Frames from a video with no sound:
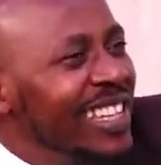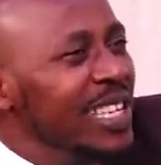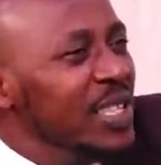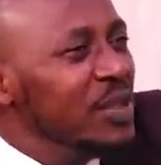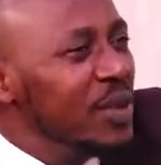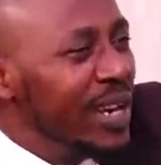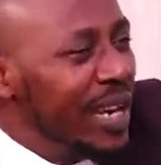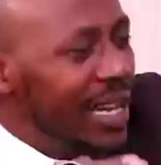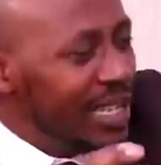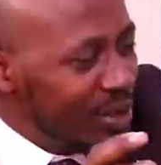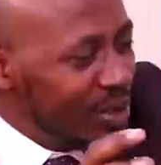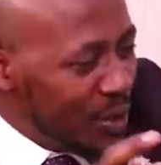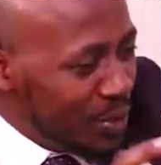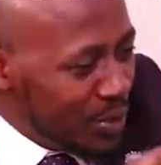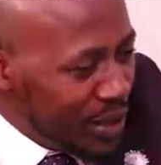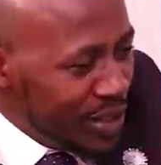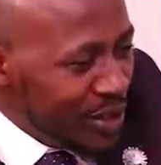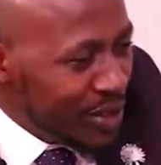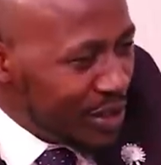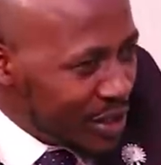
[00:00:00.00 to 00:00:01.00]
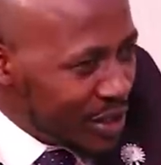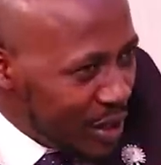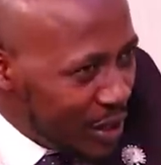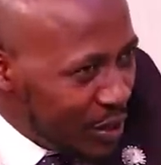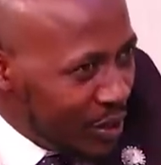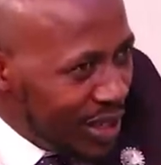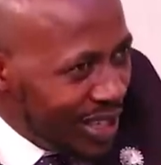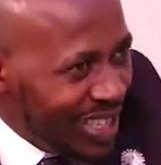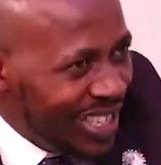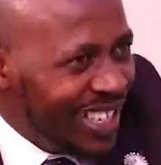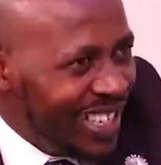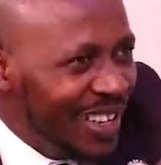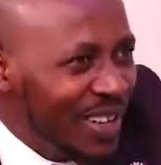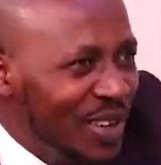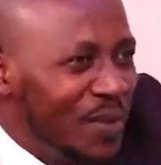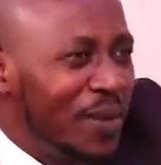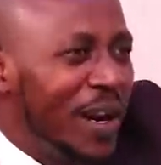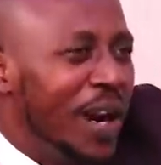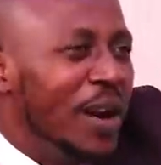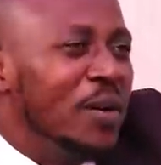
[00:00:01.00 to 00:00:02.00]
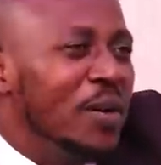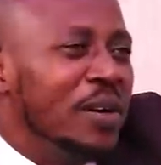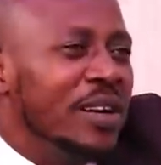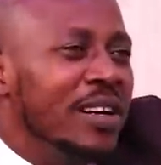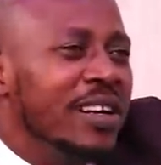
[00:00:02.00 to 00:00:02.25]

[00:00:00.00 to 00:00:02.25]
This one has opinions of our own.